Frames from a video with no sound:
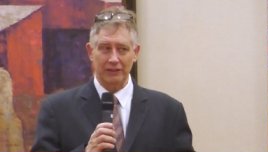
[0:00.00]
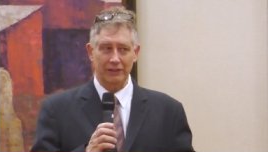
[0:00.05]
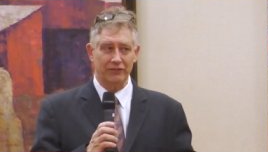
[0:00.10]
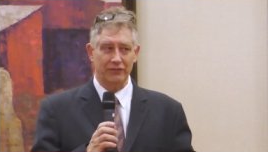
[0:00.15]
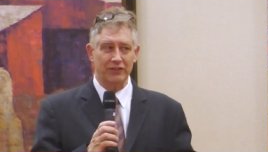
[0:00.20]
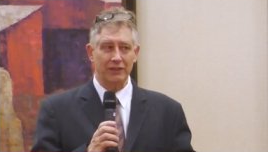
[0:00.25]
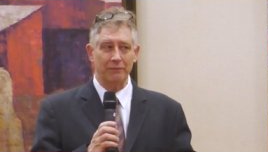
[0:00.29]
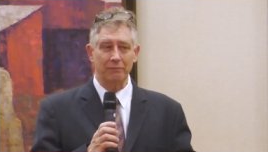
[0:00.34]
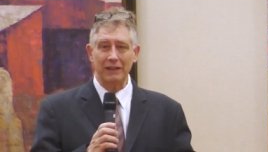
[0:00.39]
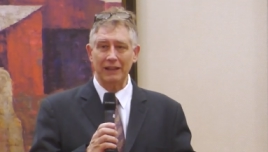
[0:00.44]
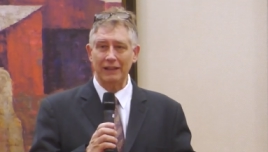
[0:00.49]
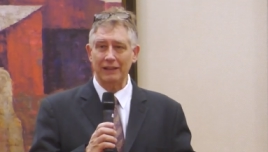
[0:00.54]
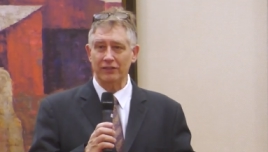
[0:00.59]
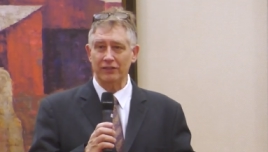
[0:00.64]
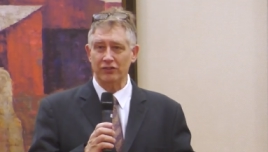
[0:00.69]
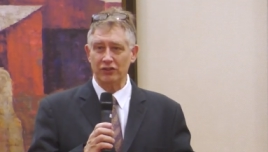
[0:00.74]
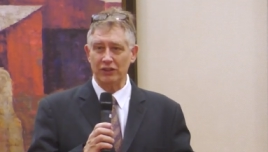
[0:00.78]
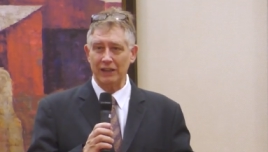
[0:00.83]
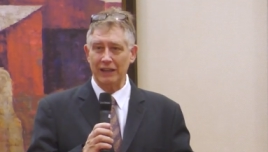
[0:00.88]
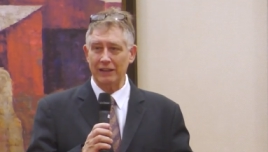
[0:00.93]
If something
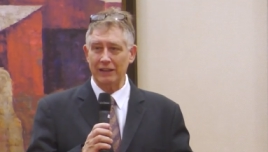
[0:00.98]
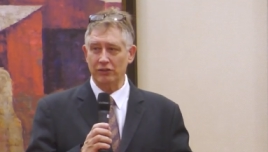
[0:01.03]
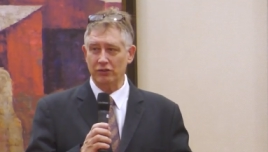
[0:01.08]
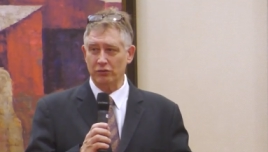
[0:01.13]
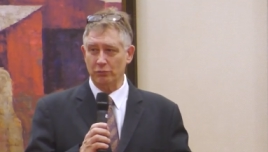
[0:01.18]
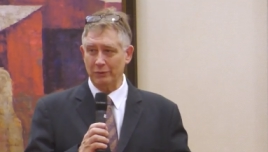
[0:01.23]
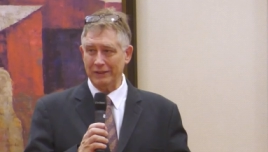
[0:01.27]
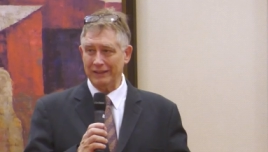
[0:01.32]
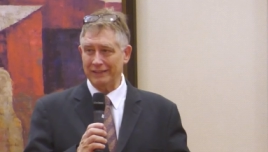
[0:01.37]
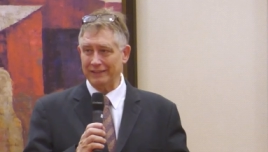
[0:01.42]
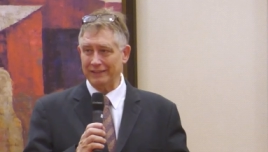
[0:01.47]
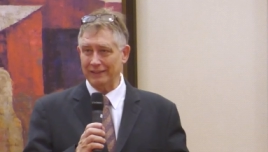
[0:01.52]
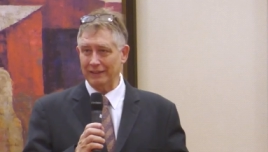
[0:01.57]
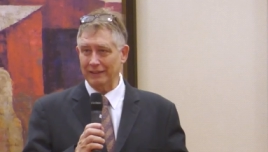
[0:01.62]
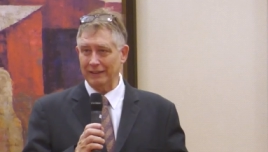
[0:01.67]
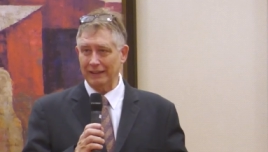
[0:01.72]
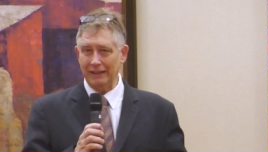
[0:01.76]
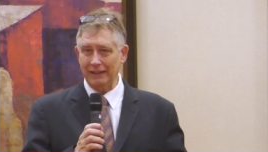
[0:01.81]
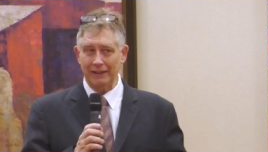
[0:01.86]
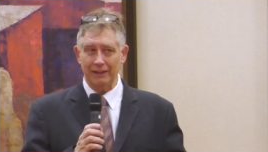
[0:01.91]
has changed
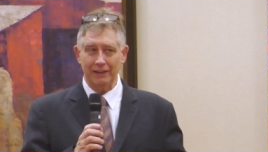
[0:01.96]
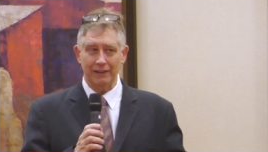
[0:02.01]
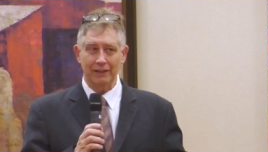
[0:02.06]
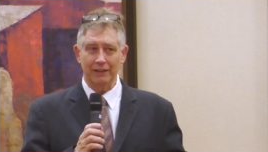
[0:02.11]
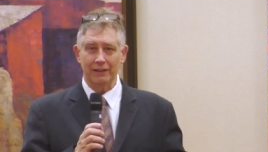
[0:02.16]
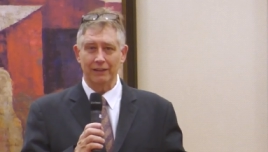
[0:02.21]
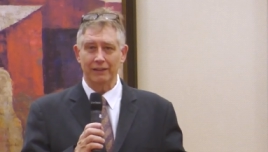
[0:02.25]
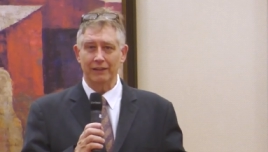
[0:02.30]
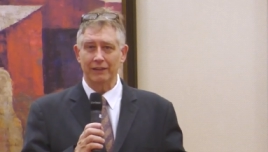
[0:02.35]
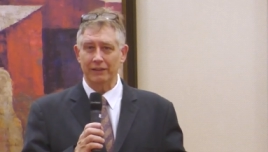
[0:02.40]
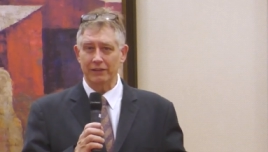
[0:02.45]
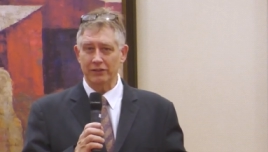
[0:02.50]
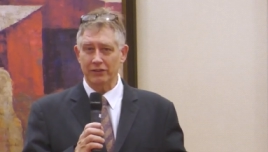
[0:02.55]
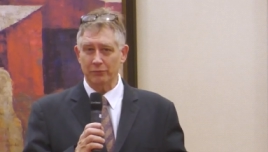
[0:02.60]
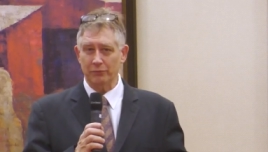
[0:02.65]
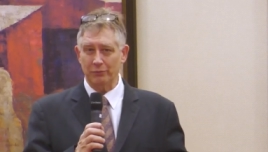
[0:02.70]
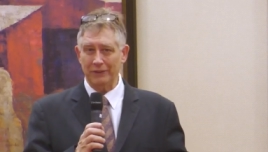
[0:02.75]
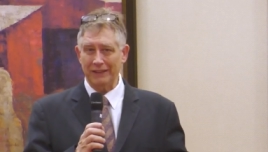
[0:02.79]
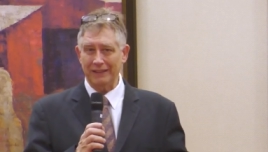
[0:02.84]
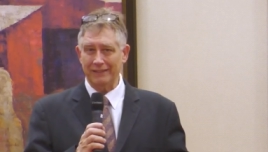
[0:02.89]
recently, there
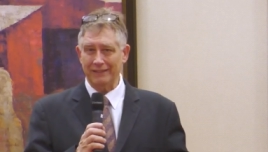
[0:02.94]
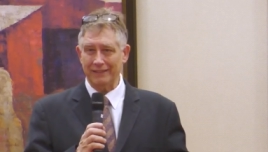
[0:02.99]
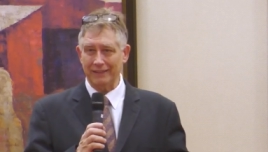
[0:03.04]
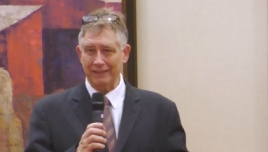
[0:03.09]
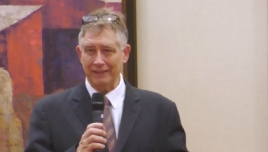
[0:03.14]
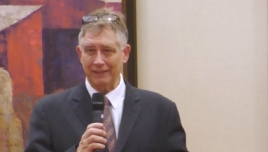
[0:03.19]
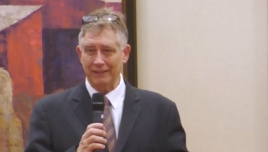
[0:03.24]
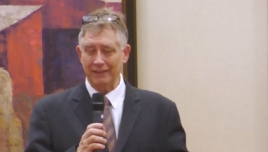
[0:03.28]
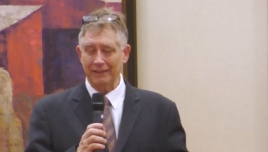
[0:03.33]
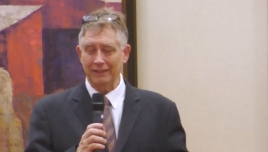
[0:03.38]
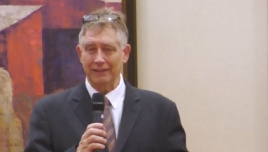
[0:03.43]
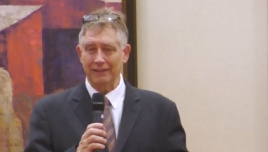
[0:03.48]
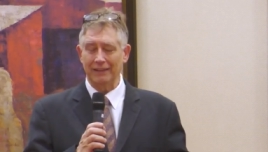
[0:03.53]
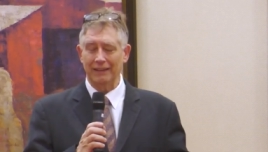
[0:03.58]
is a reason.